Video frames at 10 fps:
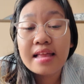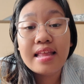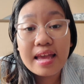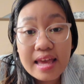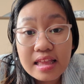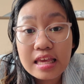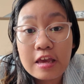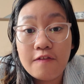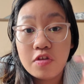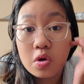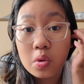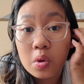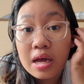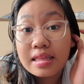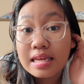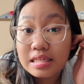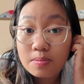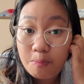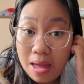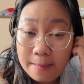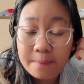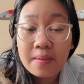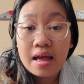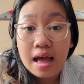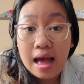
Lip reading: they can give you the SPEP